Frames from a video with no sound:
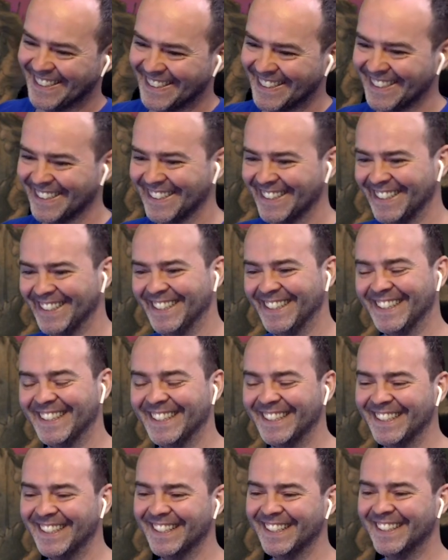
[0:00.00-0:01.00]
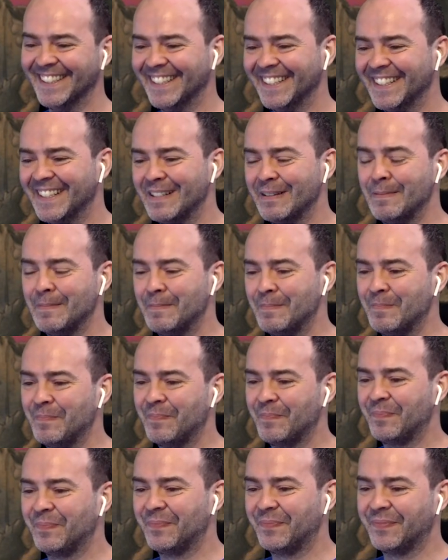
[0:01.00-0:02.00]

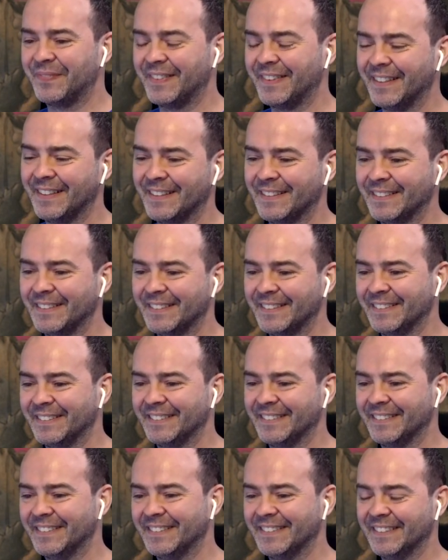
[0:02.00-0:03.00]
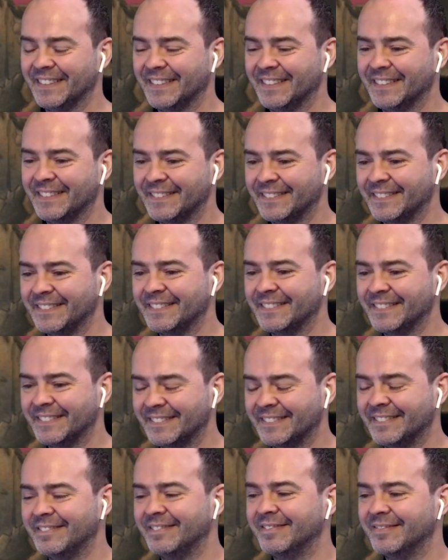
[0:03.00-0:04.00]

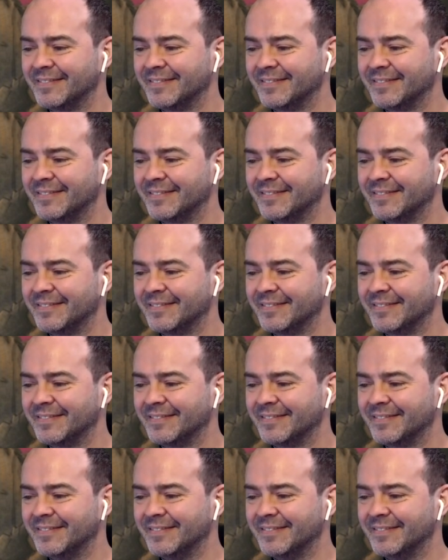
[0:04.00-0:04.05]
[no speech]